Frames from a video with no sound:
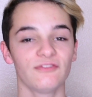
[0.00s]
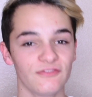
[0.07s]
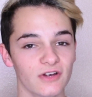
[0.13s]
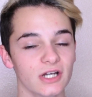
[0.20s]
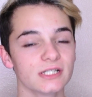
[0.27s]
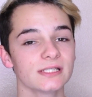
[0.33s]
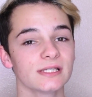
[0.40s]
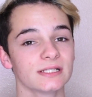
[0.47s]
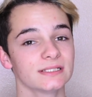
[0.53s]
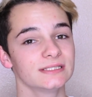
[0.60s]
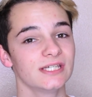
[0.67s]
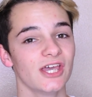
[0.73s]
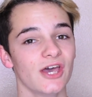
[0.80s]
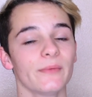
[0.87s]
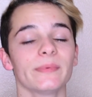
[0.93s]

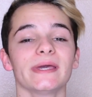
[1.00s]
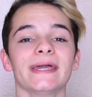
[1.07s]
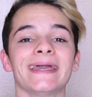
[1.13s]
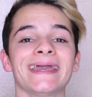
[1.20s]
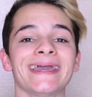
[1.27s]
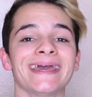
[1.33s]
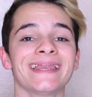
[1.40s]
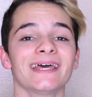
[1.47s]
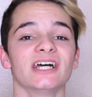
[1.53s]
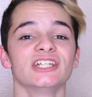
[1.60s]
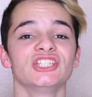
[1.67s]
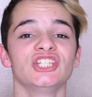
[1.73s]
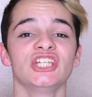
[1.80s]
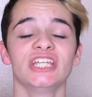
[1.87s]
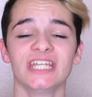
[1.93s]
first tip in
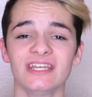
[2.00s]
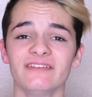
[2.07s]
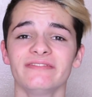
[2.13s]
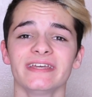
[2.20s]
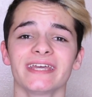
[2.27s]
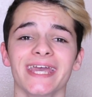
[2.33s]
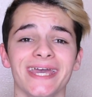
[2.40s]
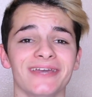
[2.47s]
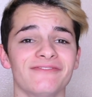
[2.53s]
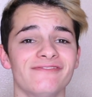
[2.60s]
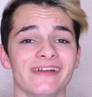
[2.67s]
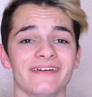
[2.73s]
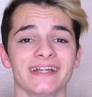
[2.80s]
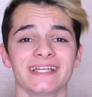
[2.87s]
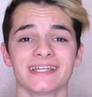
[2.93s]
achieving a
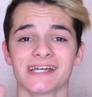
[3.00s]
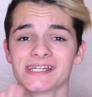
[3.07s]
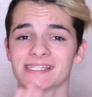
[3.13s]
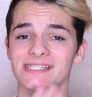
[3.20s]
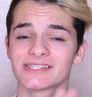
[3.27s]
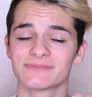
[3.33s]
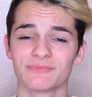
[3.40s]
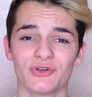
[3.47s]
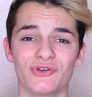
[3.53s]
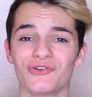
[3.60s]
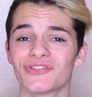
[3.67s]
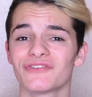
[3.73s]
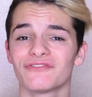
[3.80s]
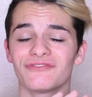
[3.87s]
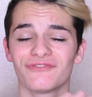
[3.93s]
very nice,
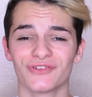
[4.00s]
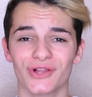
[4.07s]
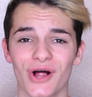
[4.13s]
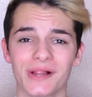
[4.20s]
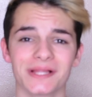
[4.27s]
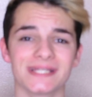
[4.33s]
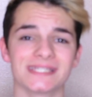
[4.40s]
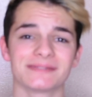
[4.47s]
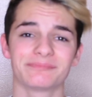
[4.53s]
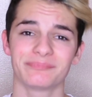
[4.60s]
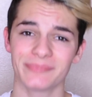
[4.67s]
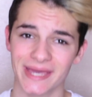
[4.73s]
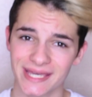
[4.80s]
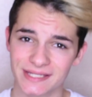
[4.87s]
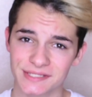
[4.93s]
smooth, flawless
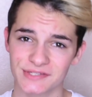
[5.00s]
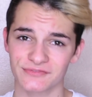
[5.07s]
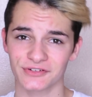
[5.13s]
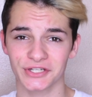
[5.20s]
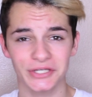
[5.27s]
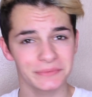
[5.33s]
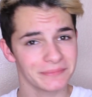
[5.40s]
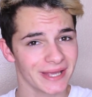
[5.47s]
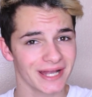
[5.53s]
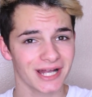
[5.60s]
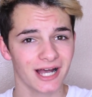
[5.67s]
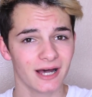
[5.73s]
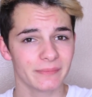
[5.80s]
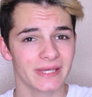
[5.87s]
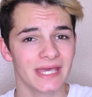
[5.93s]
base for your
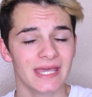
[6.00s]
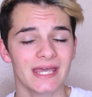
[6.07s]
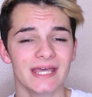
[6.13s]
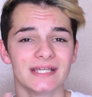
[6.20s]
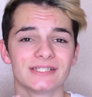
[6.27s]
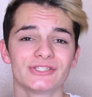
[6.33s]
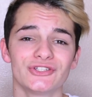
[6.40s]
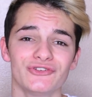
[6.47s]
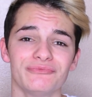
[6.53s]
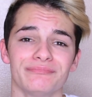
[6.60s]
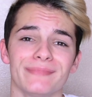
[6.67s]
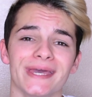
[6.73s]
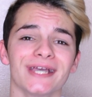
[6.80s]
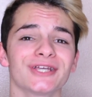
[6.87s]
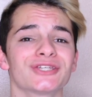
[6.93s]
makeup is to
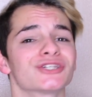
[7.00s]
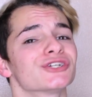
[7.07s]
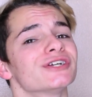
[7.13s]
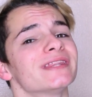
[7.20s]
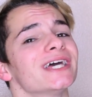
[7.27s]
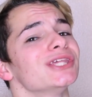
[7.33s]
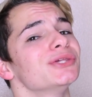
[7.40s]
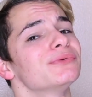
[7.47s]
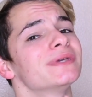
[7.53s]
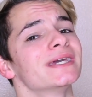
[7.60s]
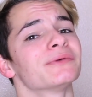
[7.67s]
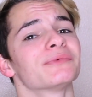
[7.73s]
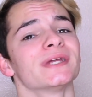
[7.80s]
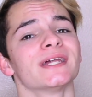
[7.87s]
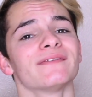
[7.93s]
make sure that you
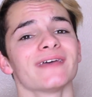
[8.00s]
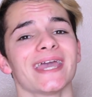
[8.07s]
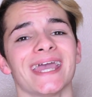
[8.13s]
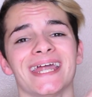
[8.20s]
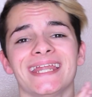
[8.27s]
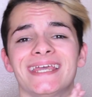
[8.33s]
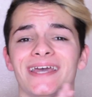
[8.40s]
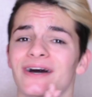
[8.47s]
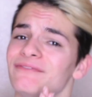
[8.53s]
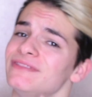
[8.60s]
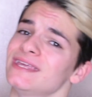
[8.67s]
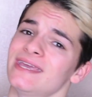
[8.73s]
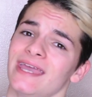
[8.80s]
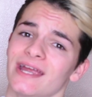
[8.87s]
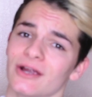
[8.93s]
get rid of any of
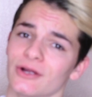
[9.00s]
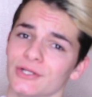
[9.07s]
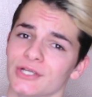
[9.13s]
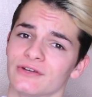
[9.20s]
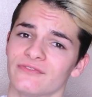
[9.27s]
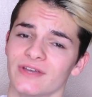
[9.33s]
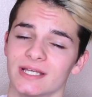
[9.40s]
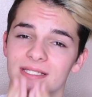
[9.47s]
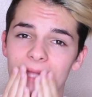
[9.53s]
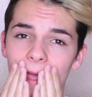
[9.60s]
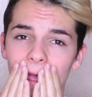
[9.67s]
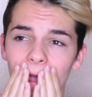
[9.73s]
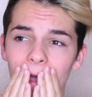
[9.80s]
the hair on your face.